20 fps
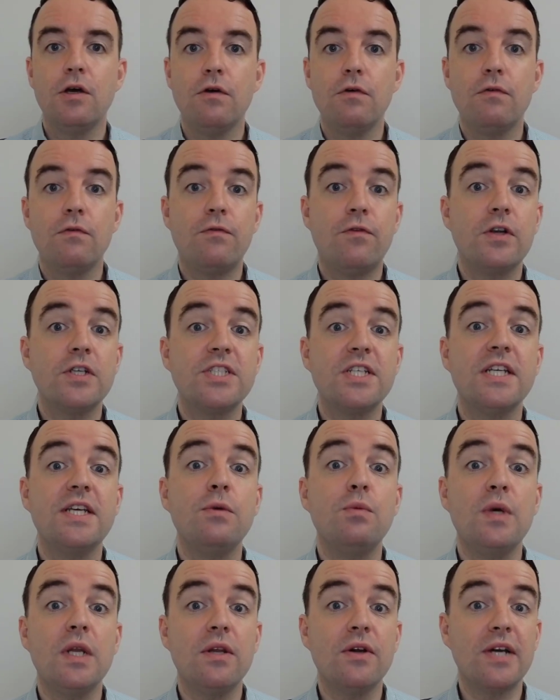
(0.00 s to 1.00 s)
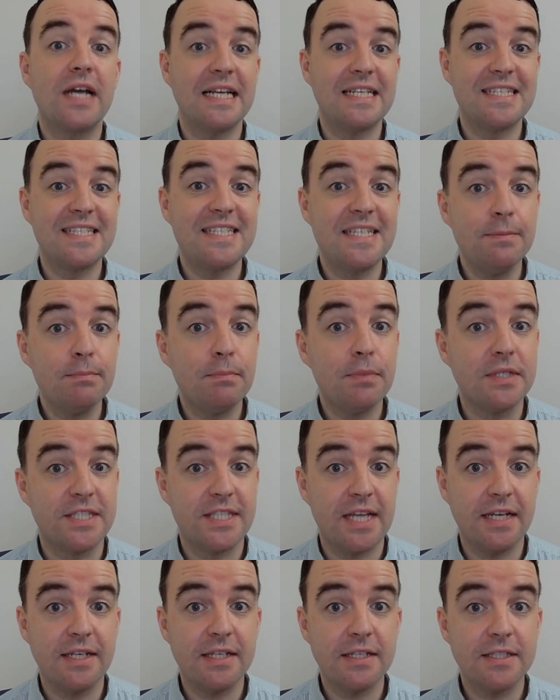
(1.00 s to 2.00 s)
Firstly, we'll look at simple
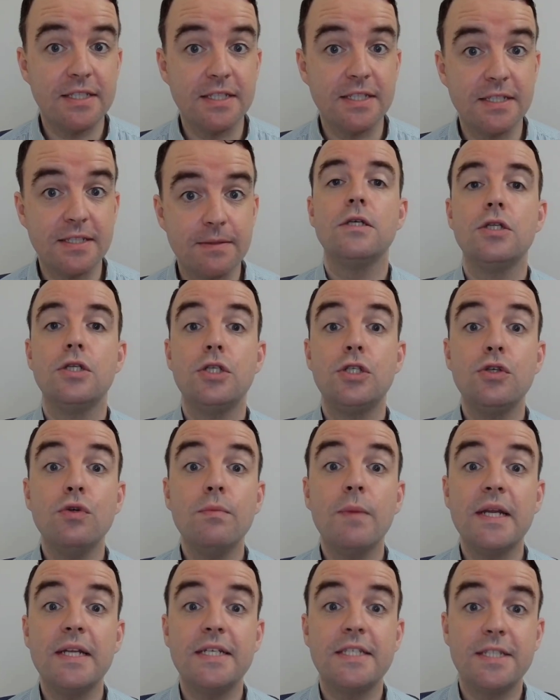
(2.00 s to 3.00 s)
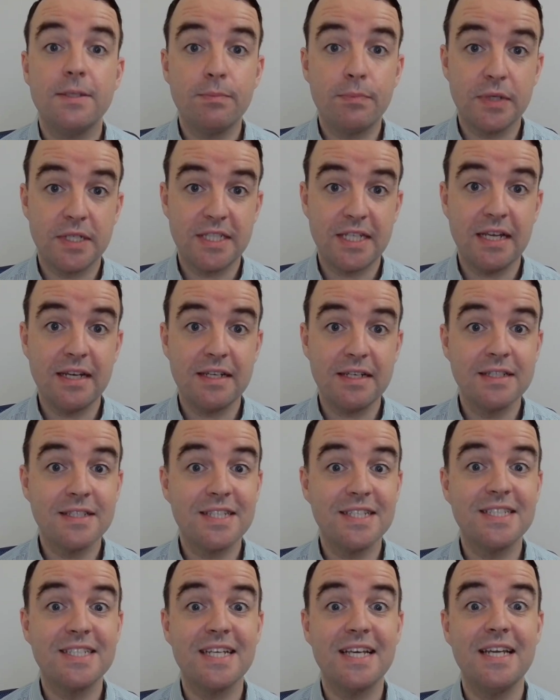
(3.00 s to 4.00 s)
sentences. Too many simple
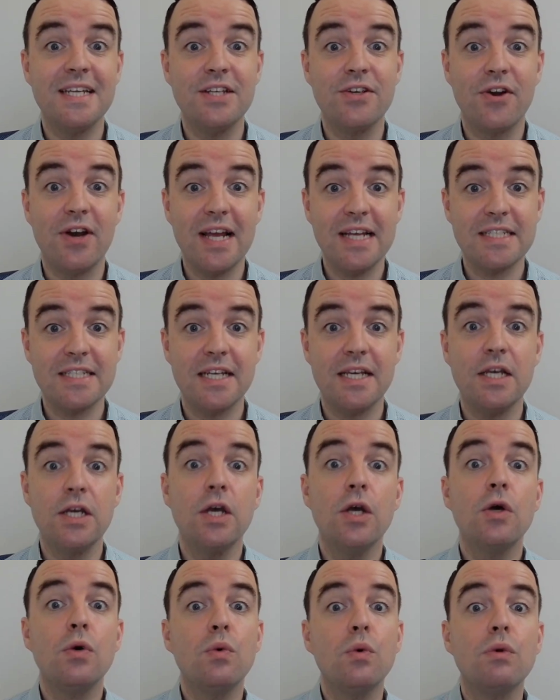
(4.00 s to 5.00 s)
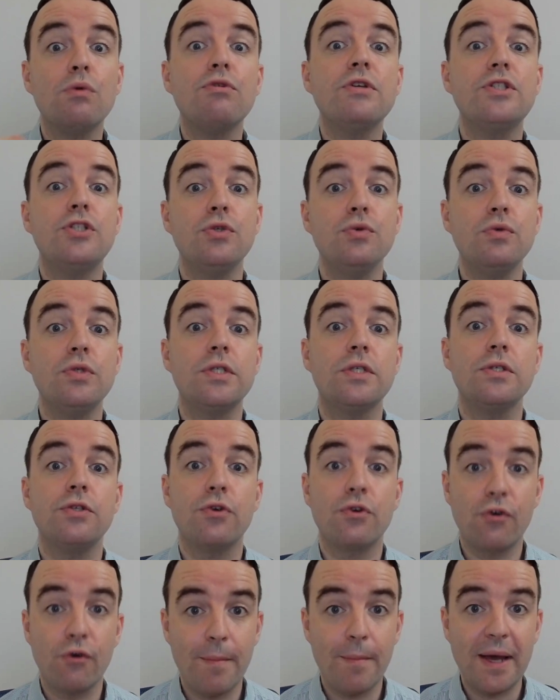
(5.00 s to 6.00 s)
sentences in your essay will reduce your
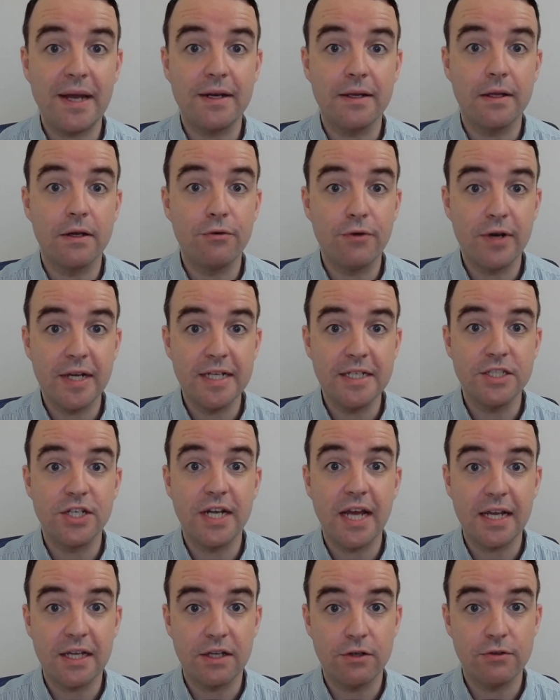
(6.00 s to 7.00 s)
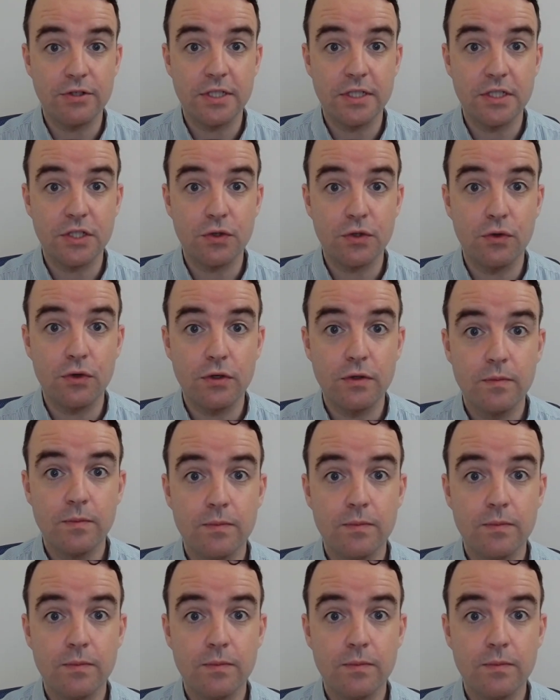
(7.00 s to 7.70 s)
grammatical range and accuracy score.